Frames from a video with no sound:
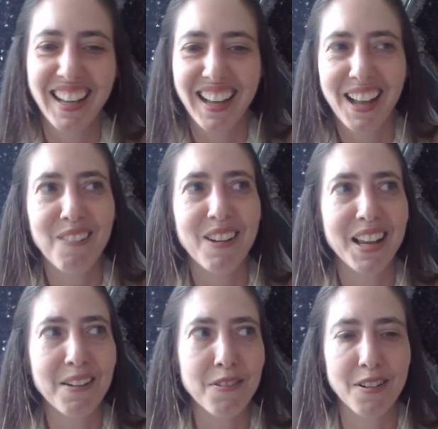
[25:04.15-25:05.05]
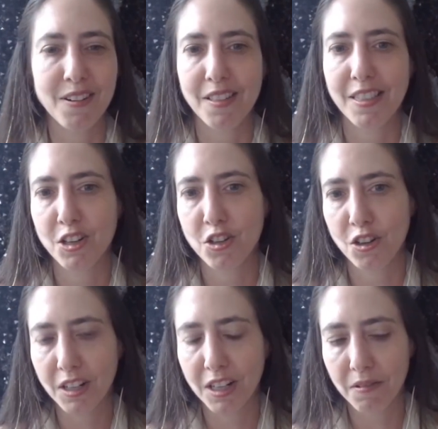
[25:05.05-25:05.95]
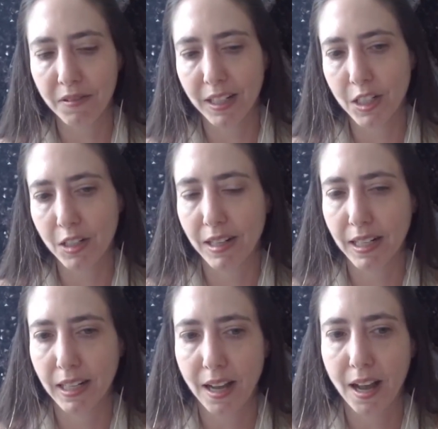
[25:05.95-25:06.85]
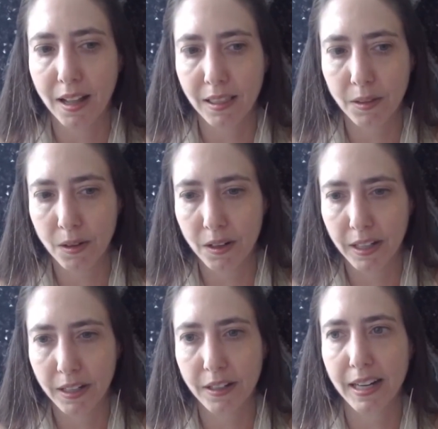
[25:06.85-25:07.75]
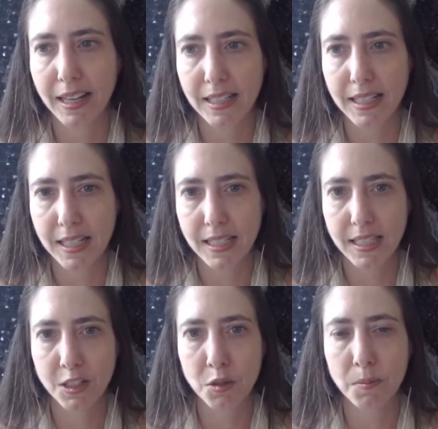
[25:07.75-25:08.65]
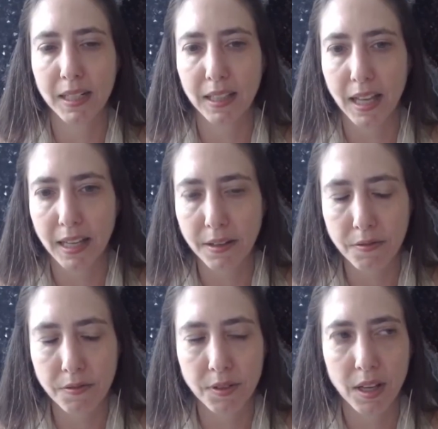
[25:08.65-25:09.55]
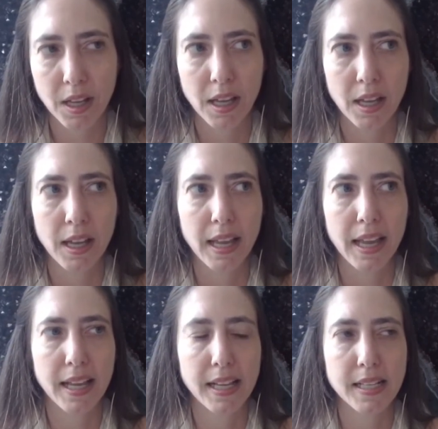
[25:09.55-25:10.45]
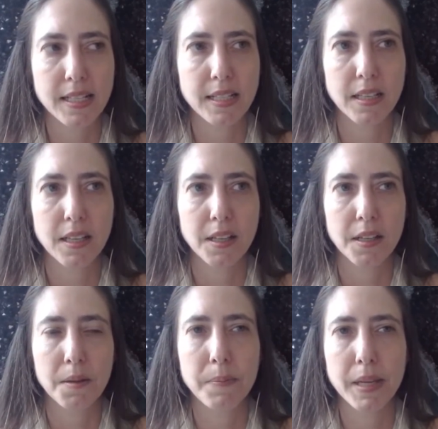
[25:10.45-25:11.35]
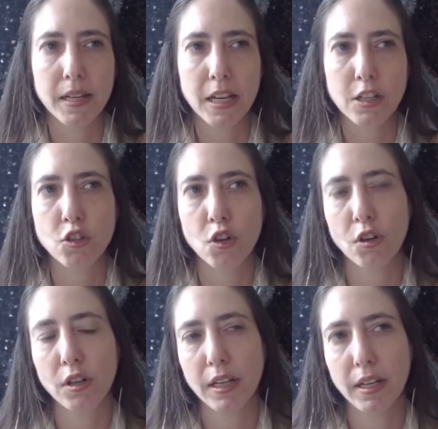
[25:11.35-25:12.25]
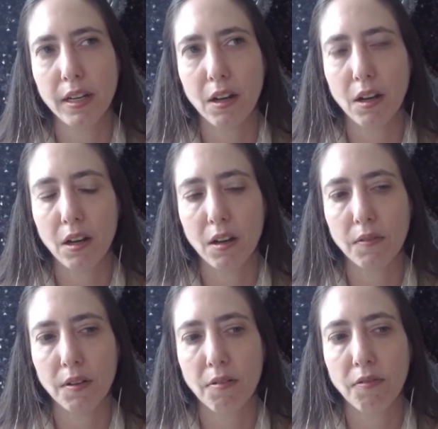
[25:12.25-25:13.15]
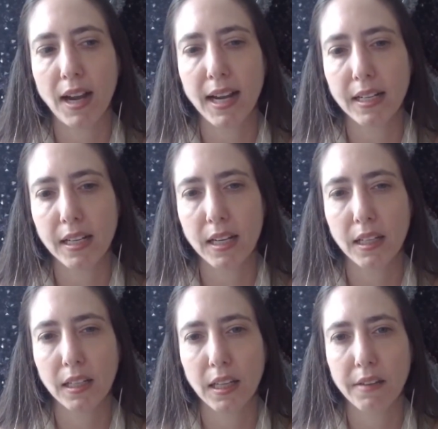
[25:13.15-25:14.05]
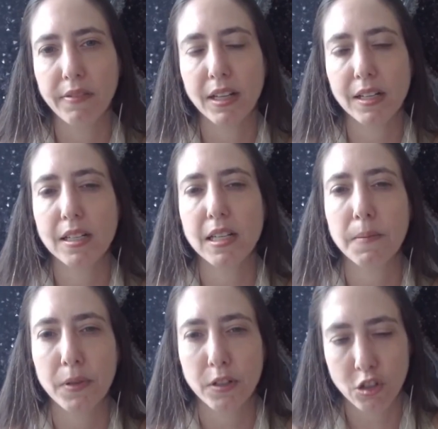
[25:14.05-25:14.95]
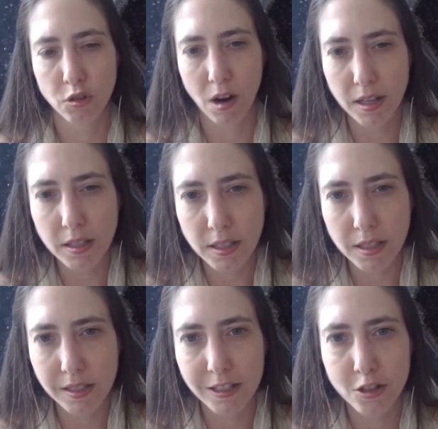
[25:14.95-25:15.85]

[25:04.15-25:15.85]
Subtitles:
However, the journey of integrating Hathor and her essence into my life has been a journey of finding even deeper trust